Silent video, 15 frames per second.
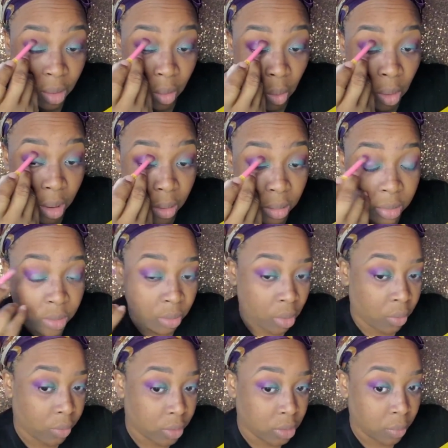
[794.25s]
or you know,
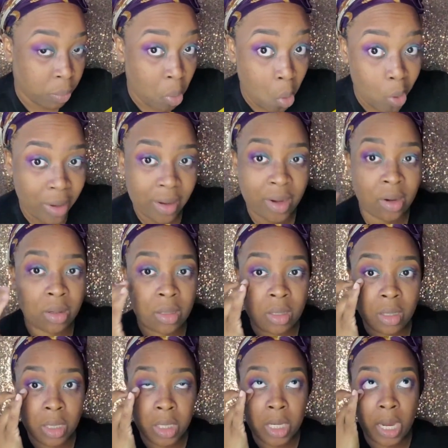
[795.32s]
their support that
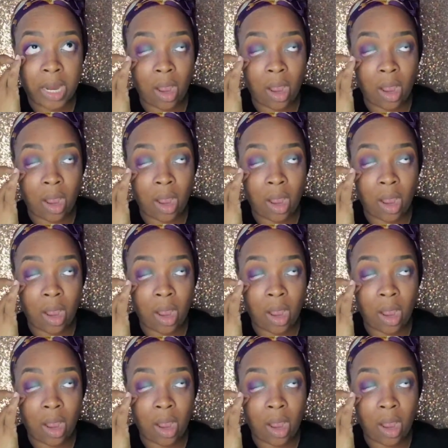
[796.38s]
they